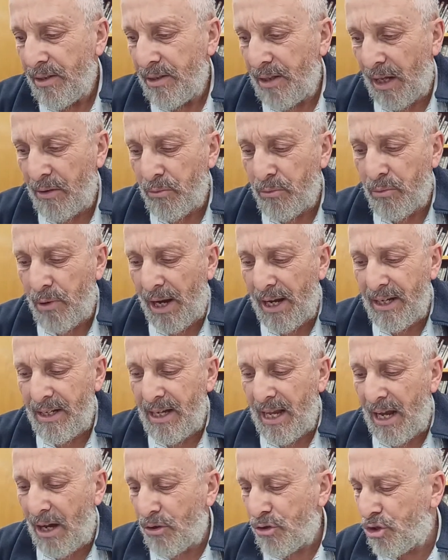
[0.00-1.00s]
that right
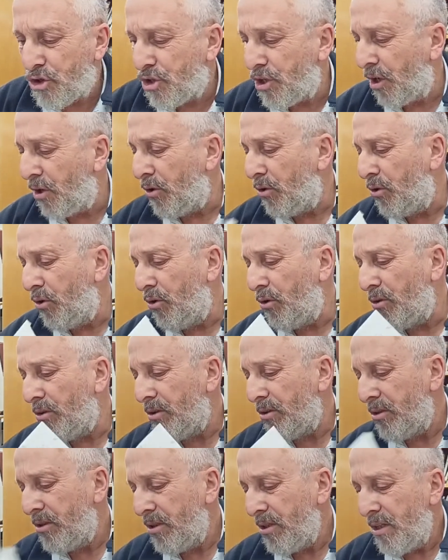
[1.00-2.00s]
now
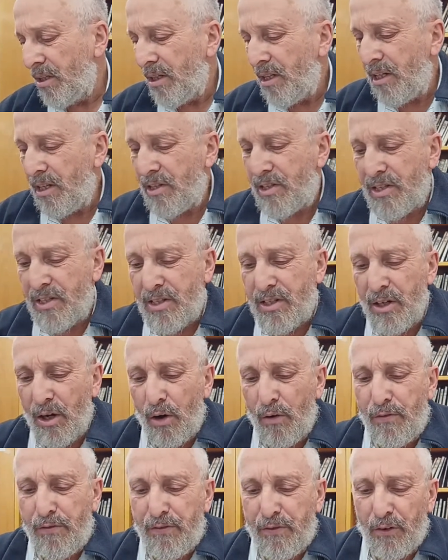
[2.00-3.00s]
Shaul is
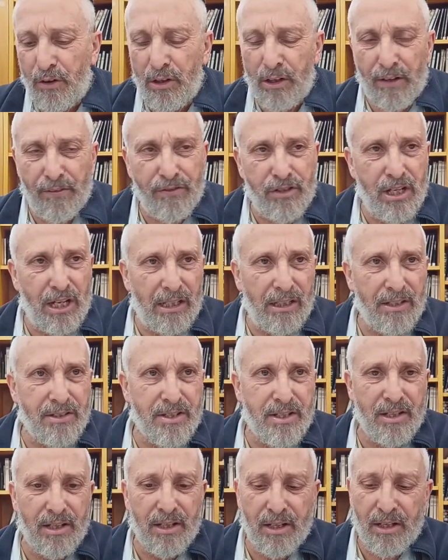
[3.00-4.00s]
so full of
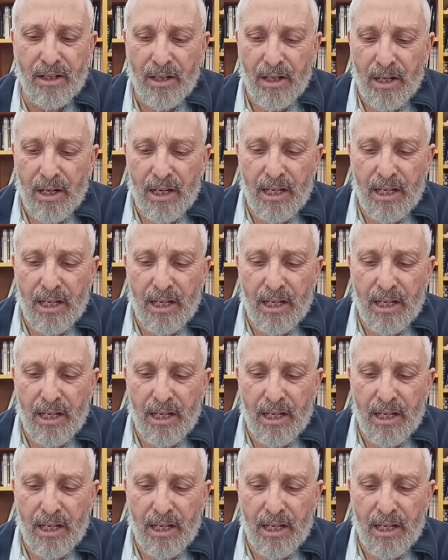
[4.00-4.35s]
jealousy,